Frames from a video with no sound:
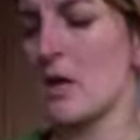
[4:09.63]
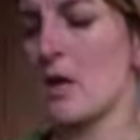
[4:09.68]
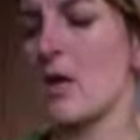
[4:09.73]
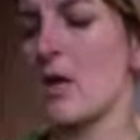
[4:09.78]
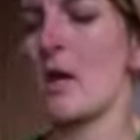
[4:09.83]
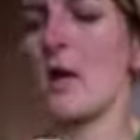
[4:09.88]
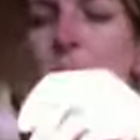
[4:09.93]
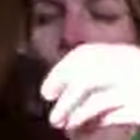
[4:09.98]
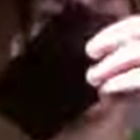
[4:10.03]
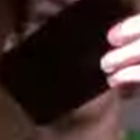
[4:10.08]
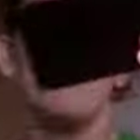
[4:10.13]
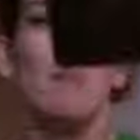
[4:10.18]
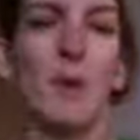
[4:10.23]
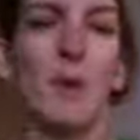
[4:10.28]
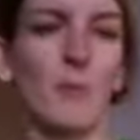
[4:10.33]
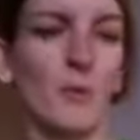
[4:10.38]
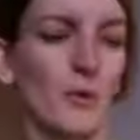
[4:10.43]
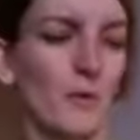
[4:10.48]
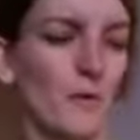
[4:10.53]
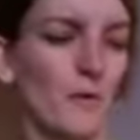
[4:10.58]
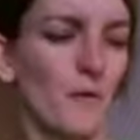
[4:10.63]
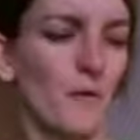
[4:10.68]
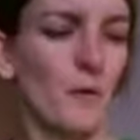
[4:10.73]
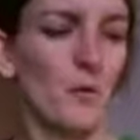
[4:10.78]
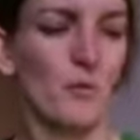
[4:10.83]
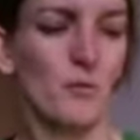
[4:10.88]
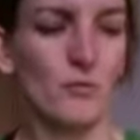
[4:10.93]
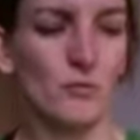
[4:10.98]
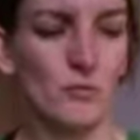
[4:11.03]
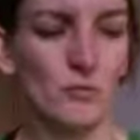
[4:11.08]
my work
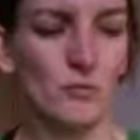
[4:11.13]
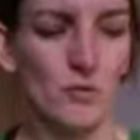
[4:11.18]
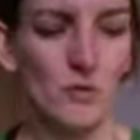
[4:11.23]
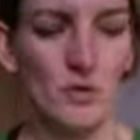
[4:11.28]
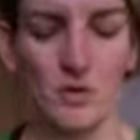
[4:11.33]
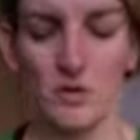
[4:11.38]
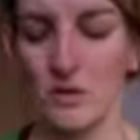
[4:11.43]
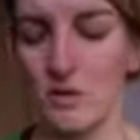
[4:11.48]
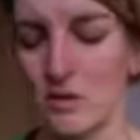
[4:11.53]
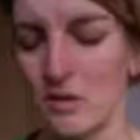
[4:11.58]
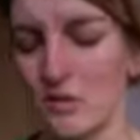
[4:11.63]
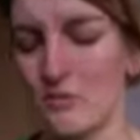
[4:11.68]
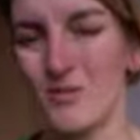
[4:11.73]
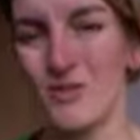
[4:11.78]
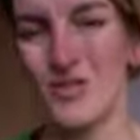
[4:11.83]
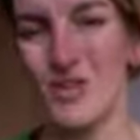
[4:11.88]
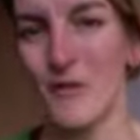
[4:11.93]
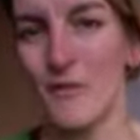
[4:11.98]
phone, which